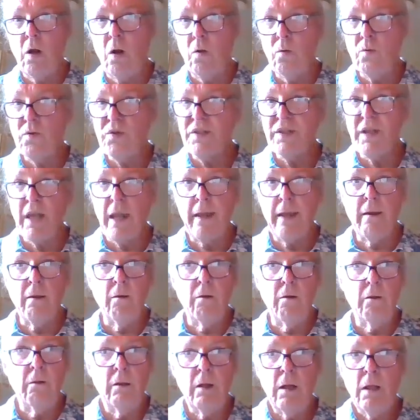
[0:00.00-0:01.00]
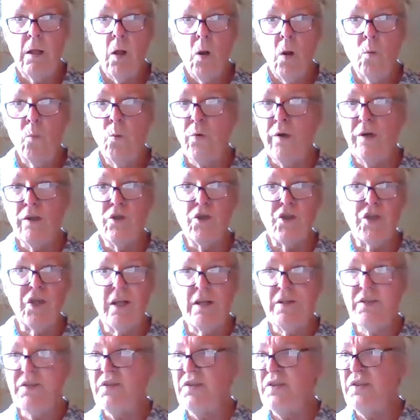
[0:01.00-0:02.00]
scale. We're
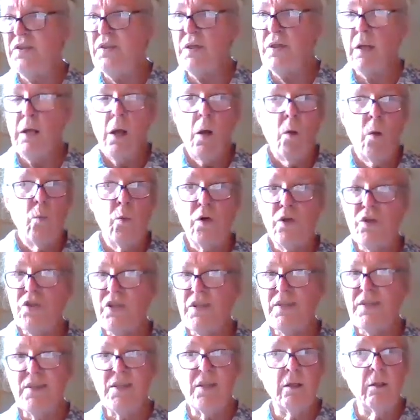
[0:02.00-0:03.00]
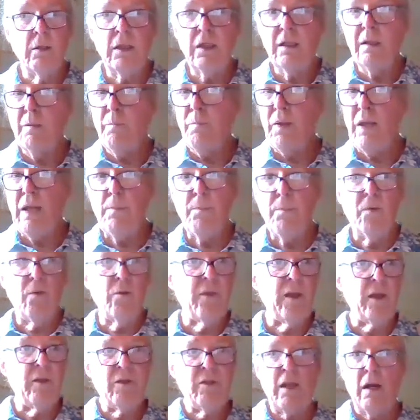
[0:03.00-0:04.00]
just the little people
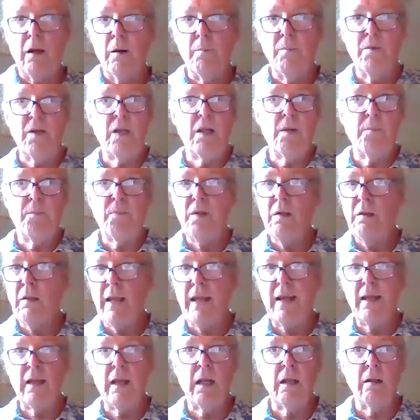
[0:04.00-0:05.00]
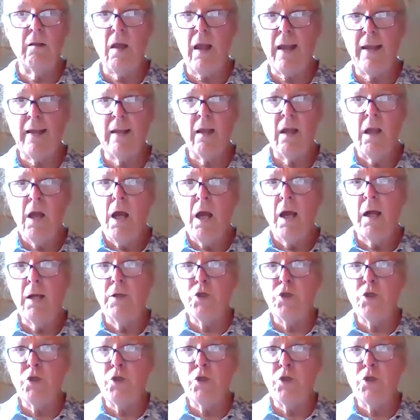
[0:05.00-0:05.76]
that they're manipulating, like a